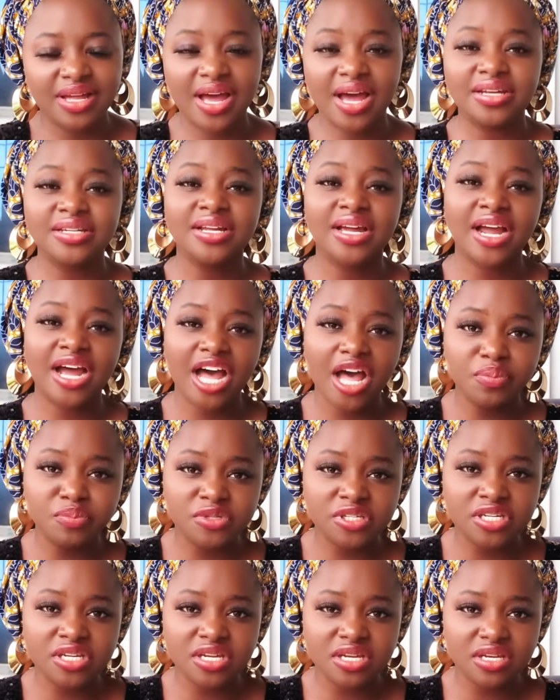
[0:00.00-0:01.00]
And the
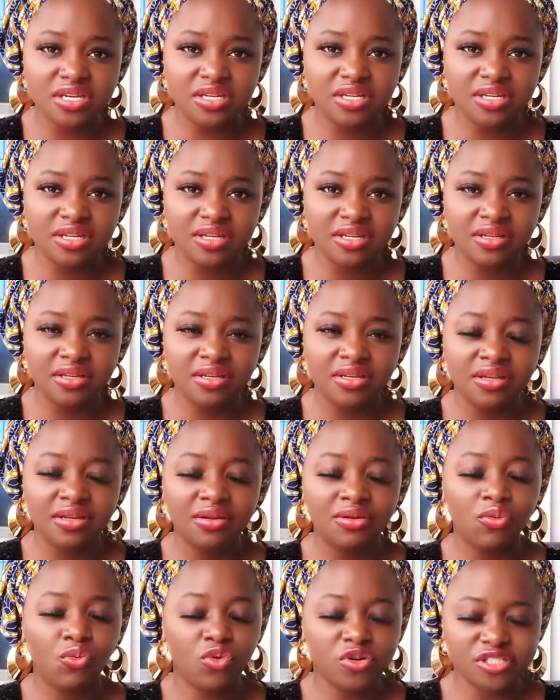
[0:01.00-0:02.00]
captain
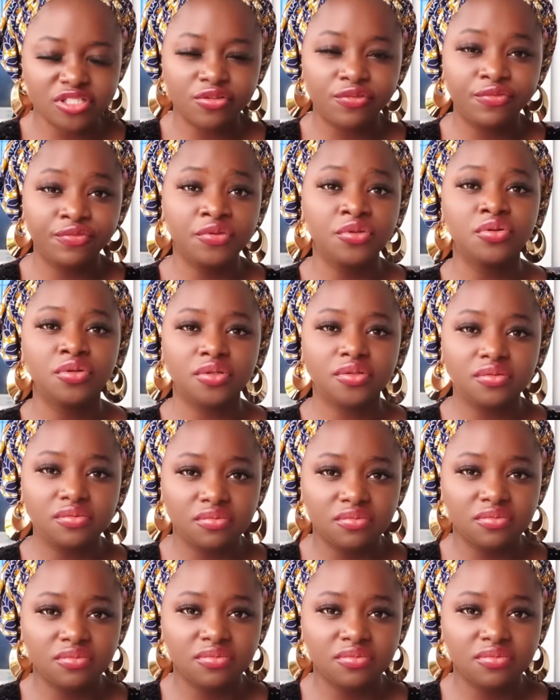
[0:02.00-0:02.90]
was the fuel.